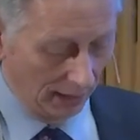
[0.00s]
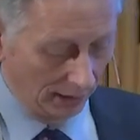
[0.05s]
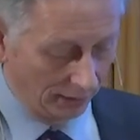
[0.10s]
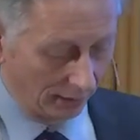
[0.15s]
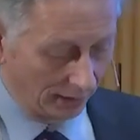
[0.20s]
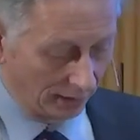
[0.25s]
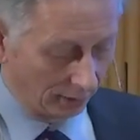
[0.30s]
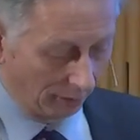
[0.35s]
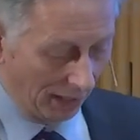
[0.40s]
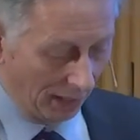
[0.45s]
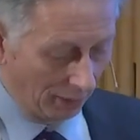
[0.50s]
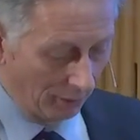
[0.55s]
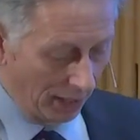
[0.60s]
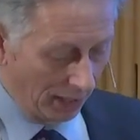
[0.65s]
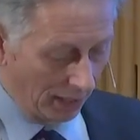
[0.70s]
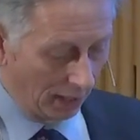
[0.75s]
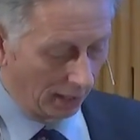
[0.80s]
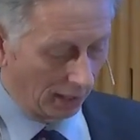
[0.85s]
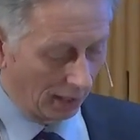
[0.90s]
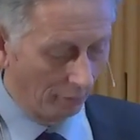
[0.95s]
So it's about
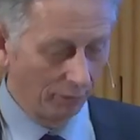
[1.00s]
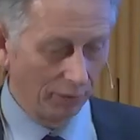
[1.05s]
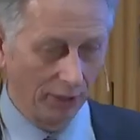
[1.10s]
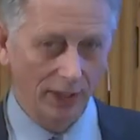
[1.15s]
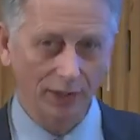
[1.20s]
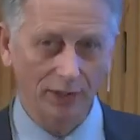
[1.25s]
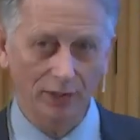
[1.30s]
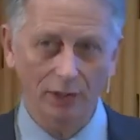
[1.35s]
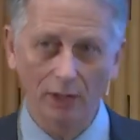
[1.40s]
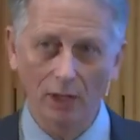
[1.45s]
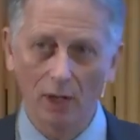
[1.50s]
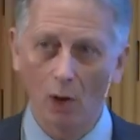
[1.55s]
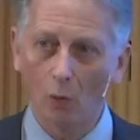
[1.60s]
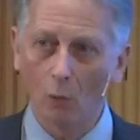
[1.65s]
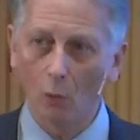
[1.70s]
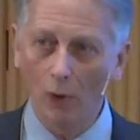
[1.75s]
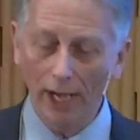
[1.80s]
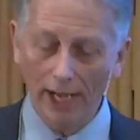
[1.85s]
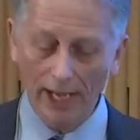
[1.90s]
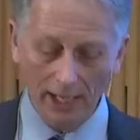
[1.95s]
making companies
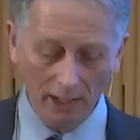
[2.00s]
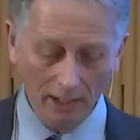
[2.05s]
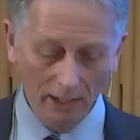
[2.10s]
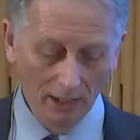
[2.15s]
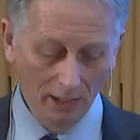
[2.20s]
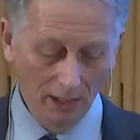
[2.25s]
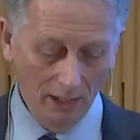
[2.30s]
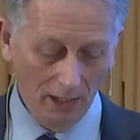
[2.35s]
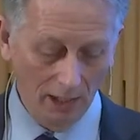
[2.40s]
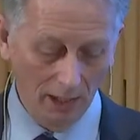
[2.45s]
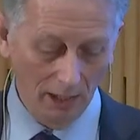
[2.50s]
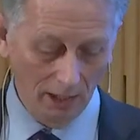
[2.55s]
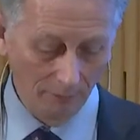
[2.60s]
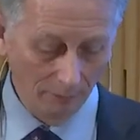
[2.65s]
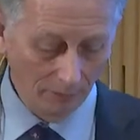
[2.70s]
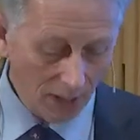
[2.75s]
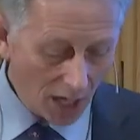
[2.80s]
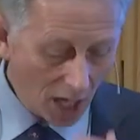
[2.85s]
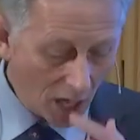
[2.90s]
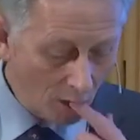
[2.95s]
aware
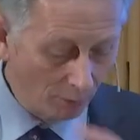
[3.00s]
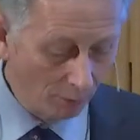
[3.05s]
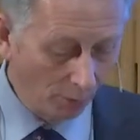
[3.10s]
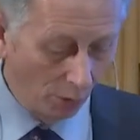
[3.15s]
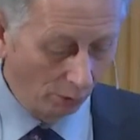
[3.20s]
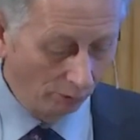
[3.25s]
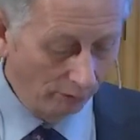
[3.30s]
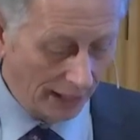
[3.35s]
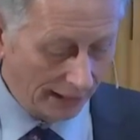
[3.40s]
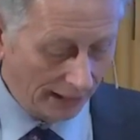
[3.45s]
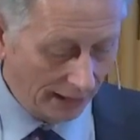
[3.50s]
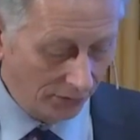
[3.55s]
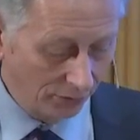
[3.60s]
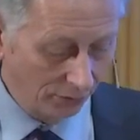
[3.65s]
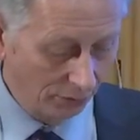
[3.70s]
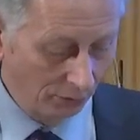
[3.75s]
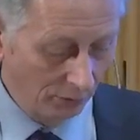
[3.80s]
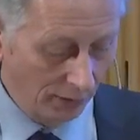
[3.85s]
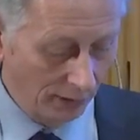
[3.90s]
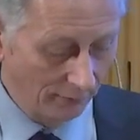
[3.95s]
um, and more ready
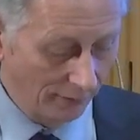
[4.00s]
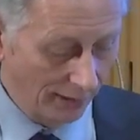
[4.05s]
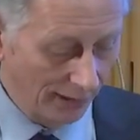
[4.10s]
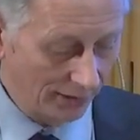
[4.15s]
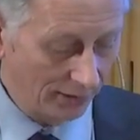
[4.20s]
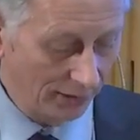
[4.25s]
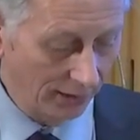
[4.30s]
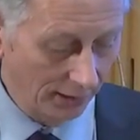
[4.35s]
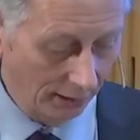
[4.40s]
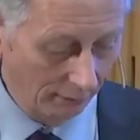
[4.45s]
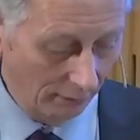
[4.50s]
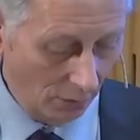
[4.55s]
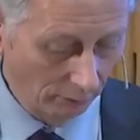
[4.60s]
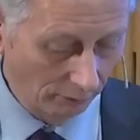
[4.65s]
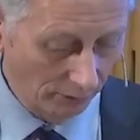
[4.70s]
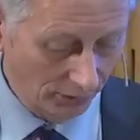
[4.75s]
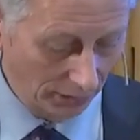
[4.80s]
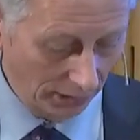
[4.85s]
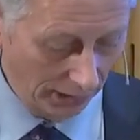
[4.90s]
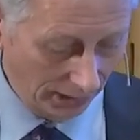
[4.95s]
to invest in their
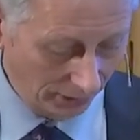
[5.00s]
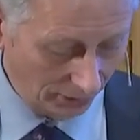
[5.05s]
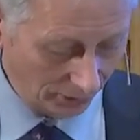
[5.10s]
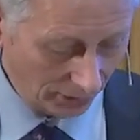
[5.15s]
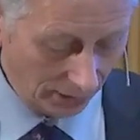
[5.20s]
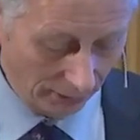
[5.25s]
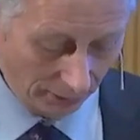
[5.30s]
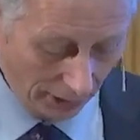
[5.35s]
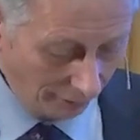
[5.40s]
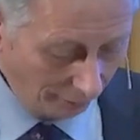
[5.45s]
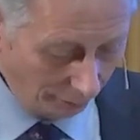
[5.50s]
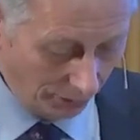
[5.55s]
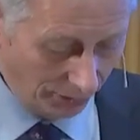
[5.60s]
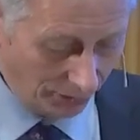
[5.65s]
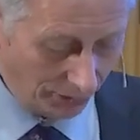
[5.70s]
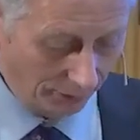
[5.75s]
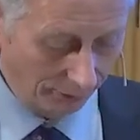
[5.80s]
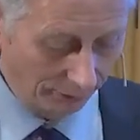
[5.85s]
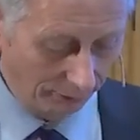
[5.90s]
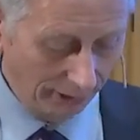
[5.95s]
own resilience. And
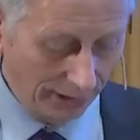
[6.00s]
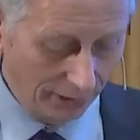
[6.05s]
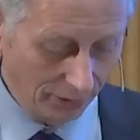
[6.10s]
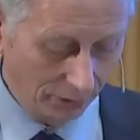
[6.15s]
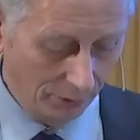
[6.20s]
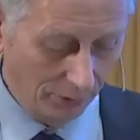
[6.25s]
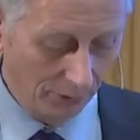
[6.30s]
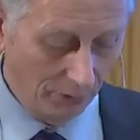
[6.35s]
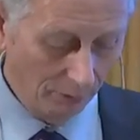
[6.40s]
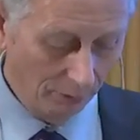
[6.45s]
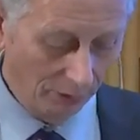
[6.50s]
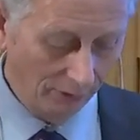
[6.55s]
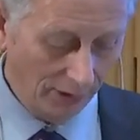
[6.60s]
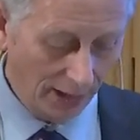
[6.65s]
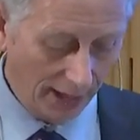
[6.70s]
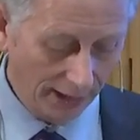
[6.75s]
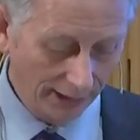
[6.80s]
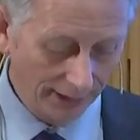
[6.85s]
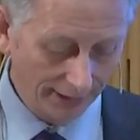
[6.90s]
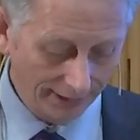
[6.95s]
governments are free to
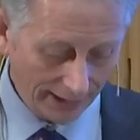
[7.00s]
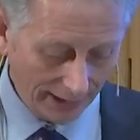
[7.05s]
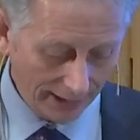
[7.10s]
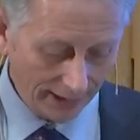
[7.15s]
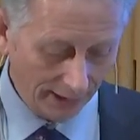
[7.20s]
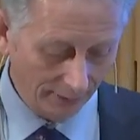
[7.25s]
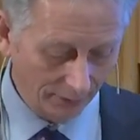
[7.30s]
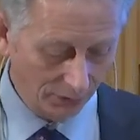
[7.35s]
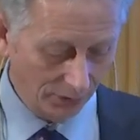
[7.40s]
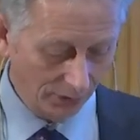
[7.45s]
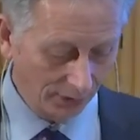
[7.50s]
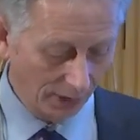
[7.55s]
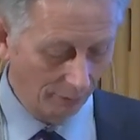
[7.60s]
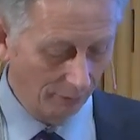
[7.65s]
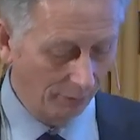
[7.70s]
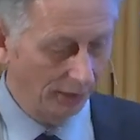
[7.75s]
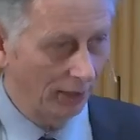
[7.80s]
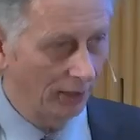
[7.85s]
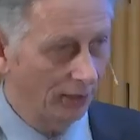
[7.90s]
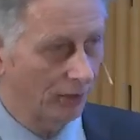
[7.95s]
provide incentives to
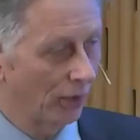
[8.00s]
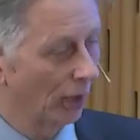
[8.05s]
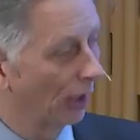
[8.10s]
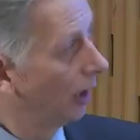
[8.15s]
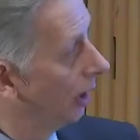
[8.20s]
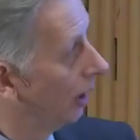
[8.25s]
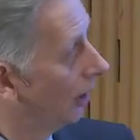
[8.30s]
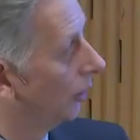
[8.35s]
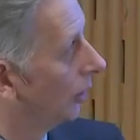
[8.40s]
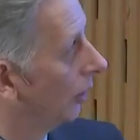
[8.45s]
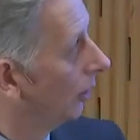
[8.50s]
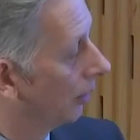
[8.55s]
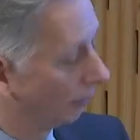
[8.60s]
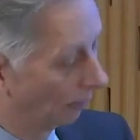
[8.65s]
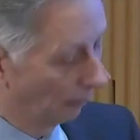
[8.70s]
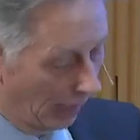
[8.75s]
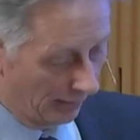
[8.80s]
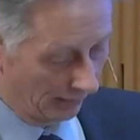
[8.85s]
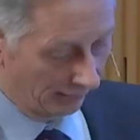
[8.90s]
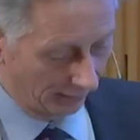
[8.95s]
companies that do
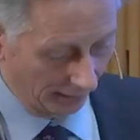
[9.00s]
the right